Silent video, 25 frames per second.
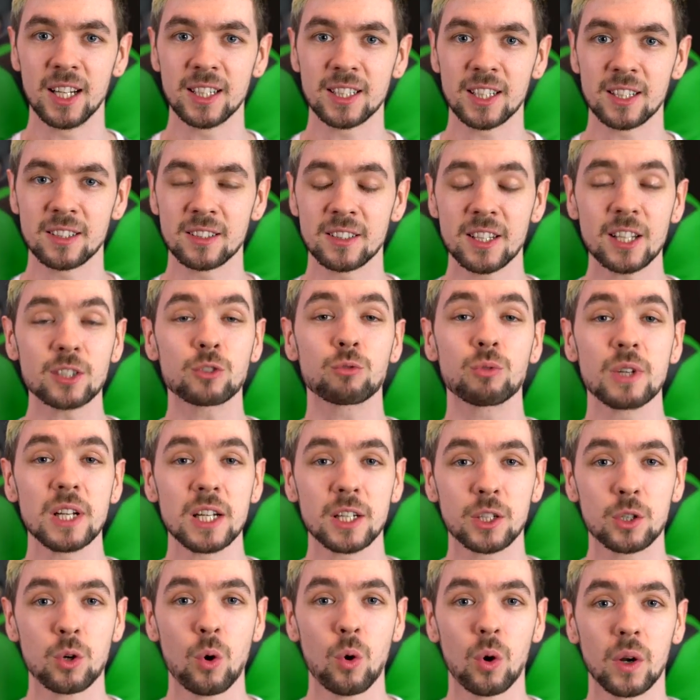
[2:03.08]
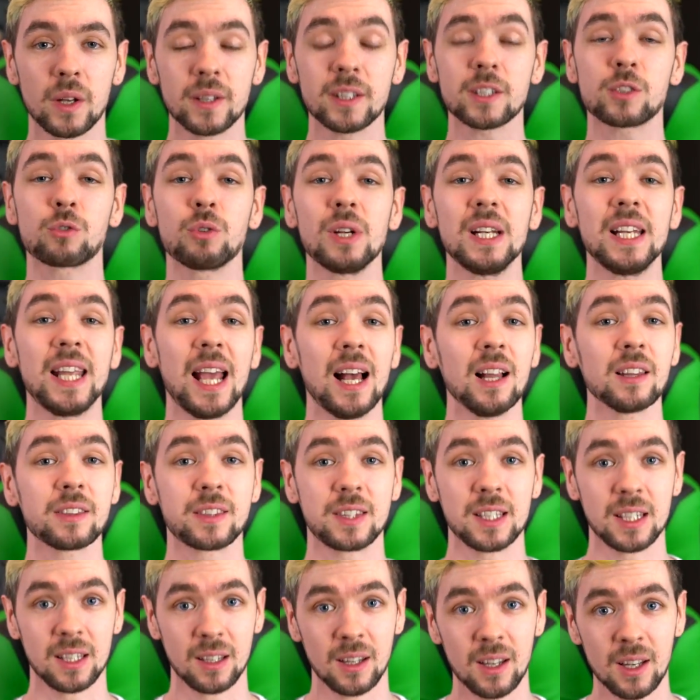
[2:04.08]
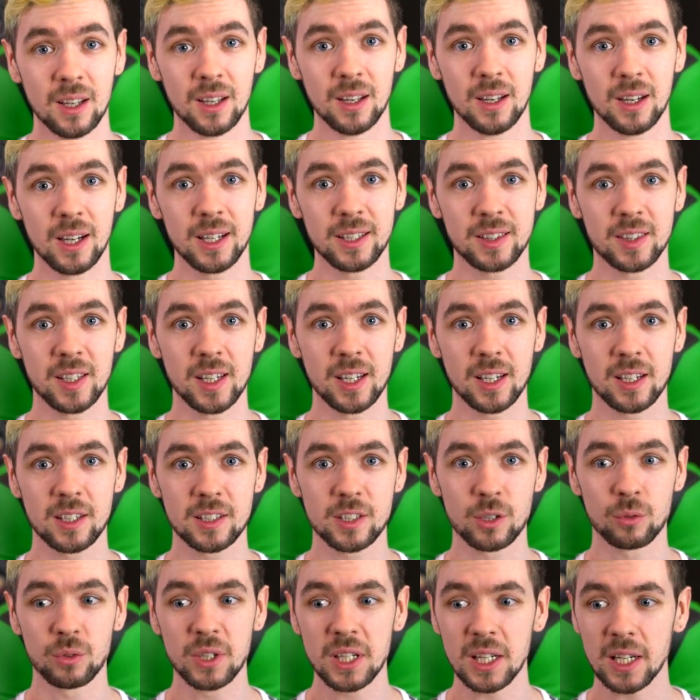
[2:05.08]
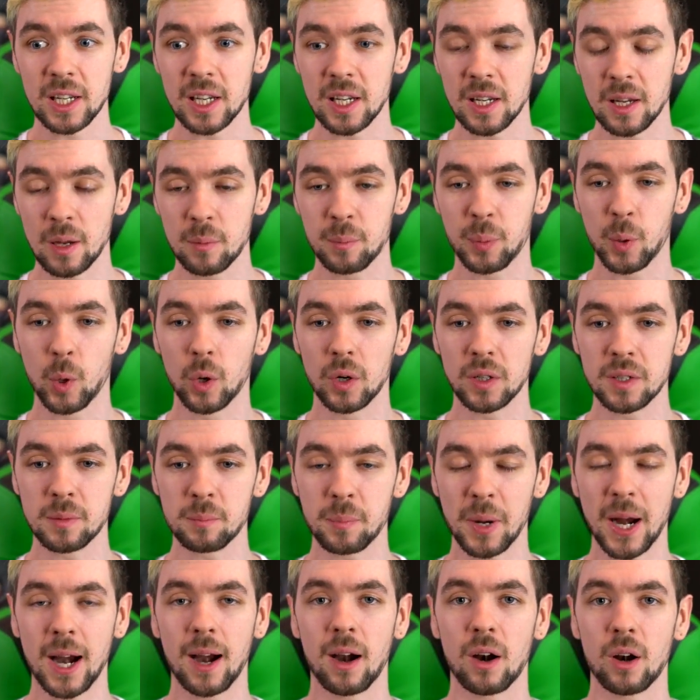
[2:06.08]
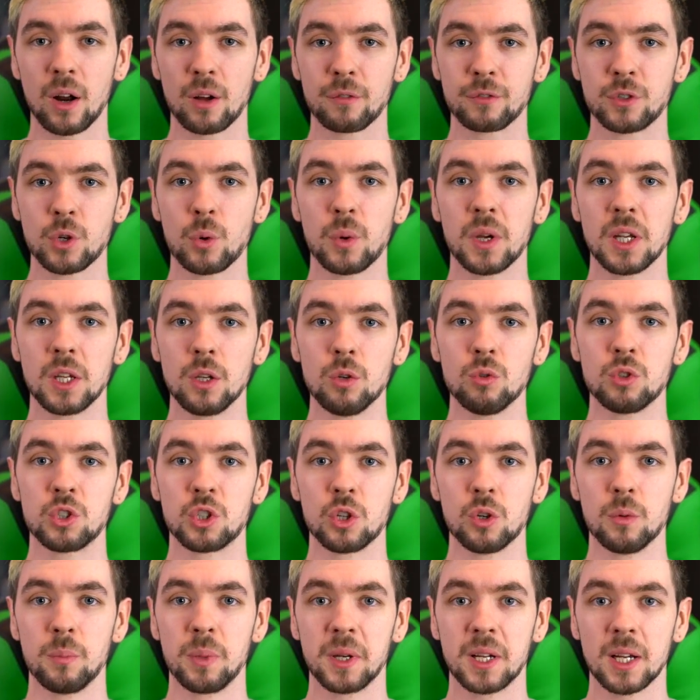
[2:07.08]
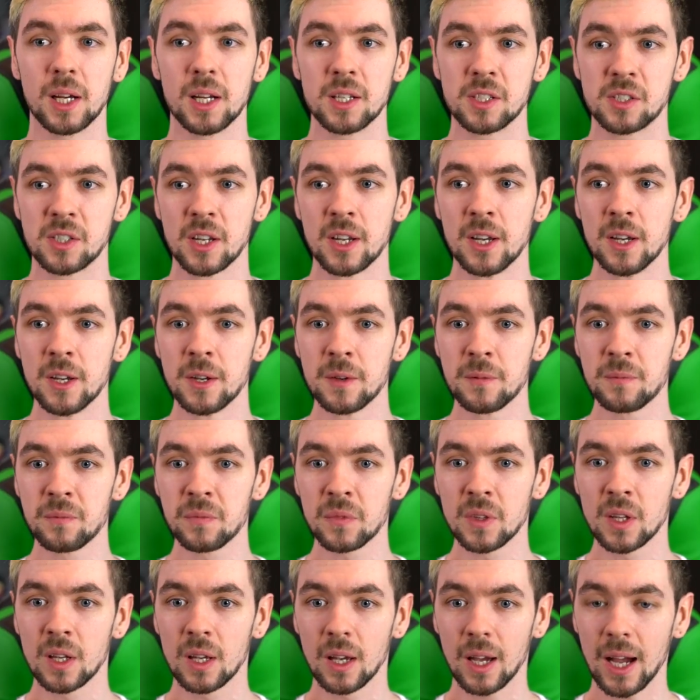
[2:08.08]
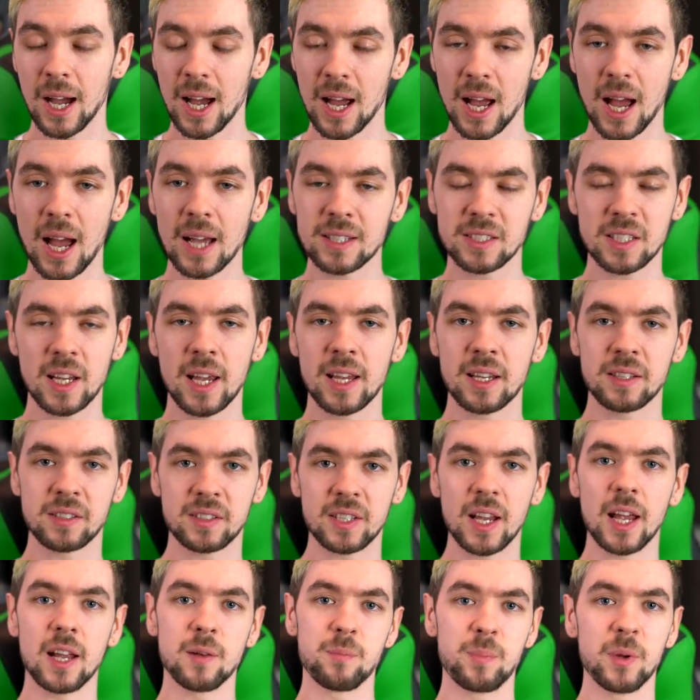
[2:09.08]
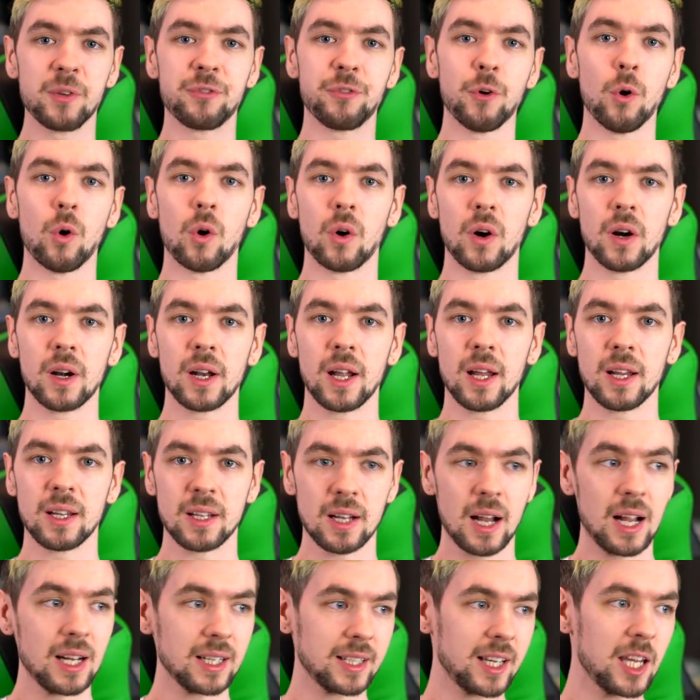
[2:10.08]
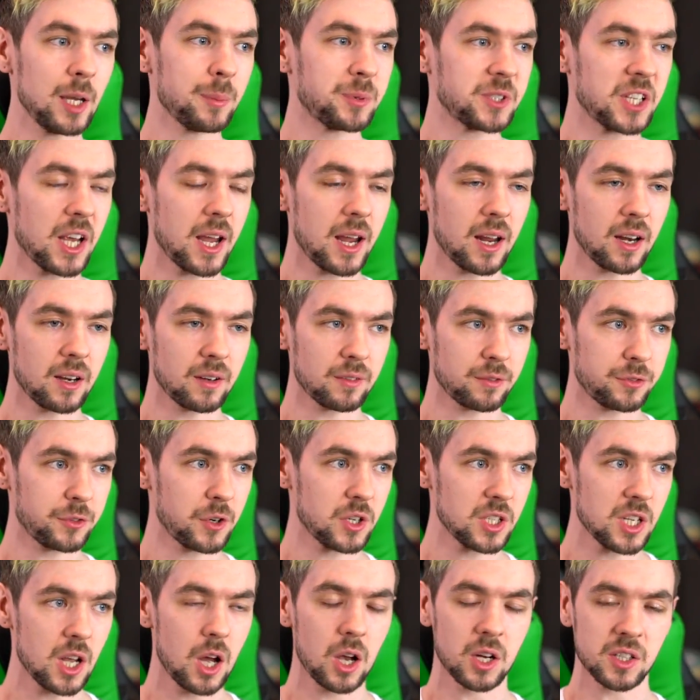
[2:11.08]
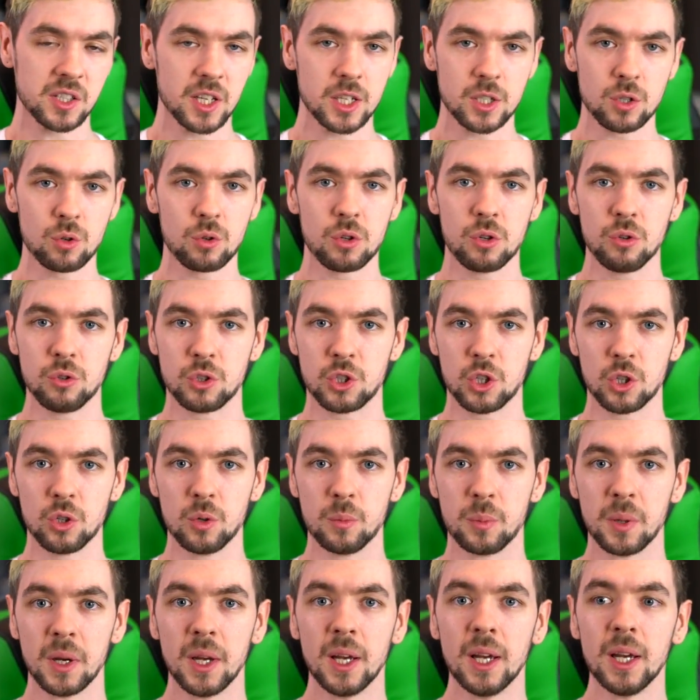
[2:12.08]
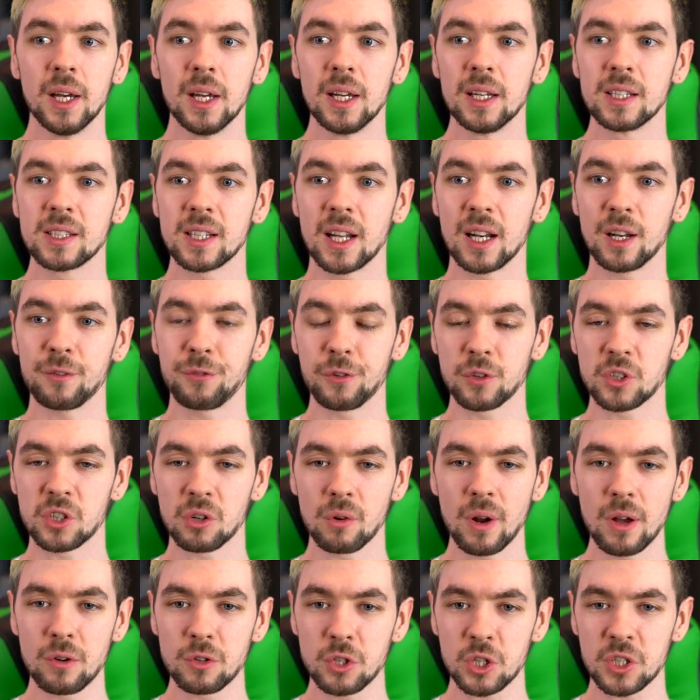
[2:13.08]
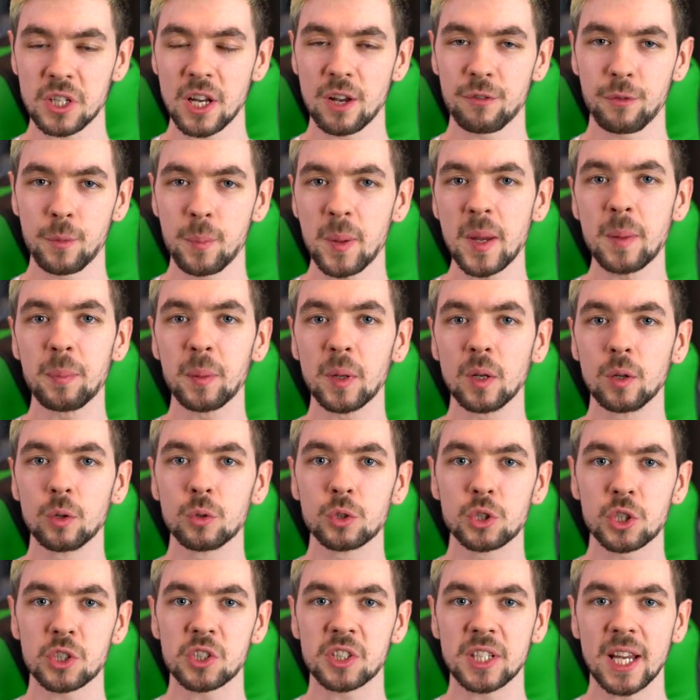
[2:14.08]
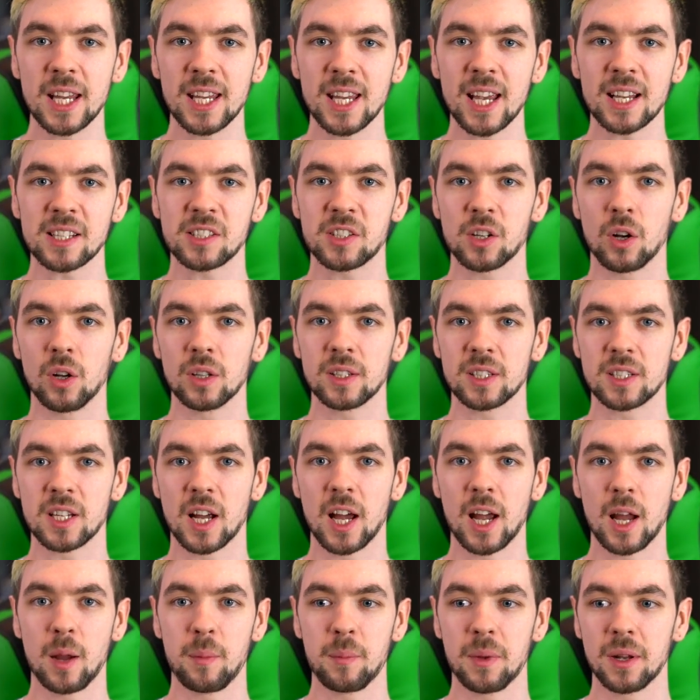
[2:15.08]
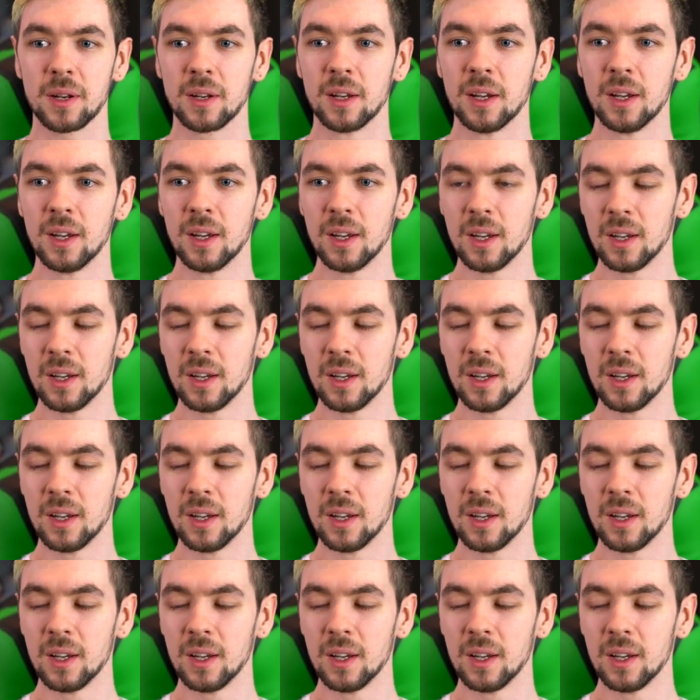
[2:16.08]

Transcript: like that. And that's really cool and that's really healthy, I think. It's a really important part of doing YouTube because as I said before, and I, i keep saying for as long as I do YouTube, is that if you surround yourself with people who just say yes all the time and